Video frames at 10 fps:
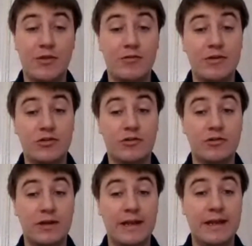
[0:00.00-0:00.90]
but there is
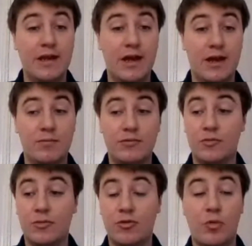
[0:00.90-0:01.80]
currently
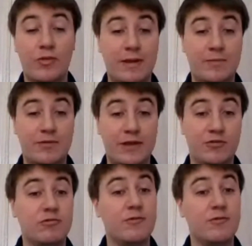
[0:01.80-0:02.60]
some thought within MCS of